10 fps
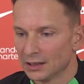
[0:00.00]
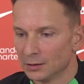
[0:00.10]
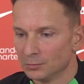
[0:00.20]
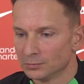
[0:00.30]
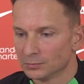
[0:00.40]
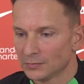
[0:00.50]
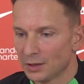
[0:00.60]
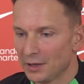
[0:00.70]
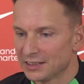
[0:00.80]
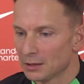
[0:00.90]
Uh,
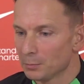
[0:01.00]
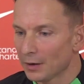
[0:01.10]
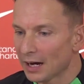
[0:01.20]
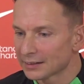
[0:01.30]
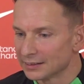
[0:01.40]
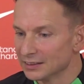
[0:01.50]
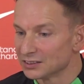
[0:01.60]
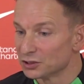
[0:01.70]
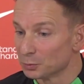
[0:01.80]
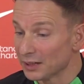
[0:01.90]
he makes impact. He
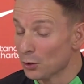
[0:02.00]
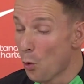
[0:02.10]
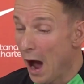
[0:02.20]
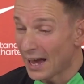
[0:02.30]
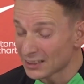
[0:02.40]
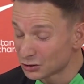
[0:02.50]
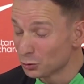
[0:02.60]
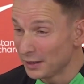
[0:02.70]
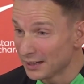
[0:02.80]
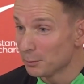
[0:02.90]
is this player who has
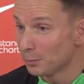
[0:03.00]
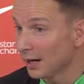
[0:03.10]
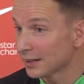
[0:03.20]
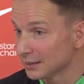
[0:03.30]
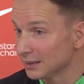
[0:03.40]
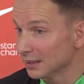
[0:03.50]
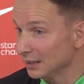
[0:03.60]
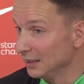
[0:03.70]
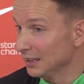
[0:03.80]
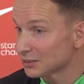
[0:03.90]
to make impact.
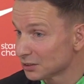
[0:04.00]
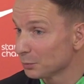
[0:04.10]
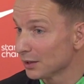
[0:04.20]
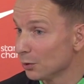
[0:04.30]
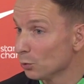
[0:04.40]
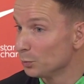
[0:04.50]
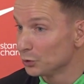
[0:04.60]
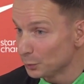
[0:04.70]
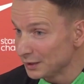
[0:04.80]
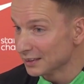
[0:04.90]
He is the player who
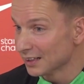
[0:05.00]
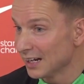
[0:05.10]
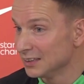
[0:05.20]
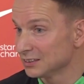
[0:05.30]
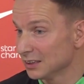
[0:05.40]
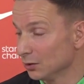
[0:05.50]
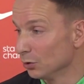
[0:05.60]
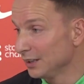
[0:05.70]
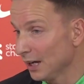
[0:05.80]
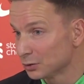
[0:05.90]
between the lines and
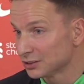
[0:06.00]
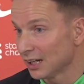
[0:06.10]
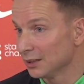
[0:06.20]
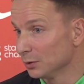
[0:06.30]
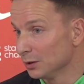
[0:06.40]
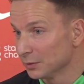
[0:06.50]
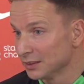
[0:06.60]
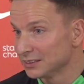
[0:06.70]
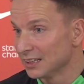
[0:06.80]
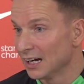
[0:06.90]
on the outside when he
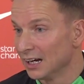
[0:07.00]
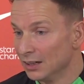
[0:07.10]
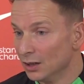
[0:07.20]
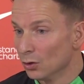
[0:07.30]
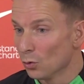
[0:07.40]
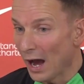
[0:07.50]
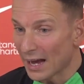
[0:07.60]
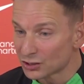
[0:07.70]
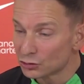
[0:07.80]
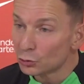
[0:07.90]
plays there, who
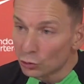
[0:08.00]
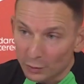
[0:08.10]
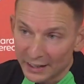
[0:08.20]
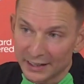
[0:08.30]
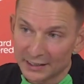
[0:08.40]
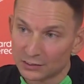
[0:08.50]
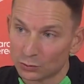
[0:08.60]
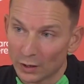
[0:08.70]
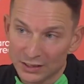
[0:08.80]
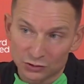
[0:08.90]
has to create,
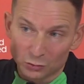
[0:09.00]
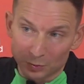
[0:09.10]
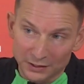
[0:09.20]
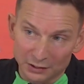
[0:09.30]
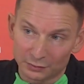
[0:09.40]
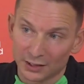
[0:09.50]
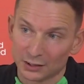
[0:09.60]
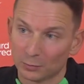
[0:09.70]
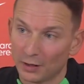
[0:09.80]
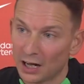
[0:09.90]
who has to play the
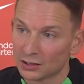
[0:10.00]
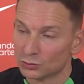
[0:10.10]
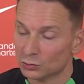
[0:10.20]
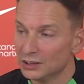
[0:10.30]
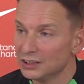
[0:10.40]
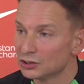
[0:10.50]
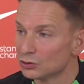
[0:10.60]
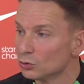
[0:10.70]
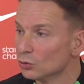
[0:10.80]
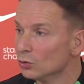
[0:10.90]
final pass, who
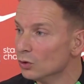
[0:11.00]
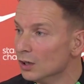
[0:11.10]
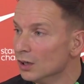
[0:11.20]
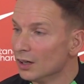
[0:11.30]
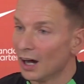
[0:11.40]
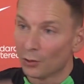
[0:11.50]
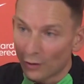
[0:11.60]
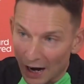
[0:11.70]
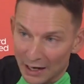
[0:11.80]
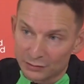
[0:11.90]
needs to
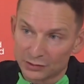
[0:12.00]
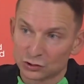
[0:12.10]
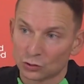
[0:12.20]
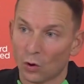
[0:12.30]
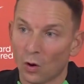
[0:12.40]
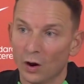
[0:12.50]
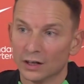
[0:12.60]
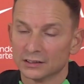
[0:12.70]
arrive and score.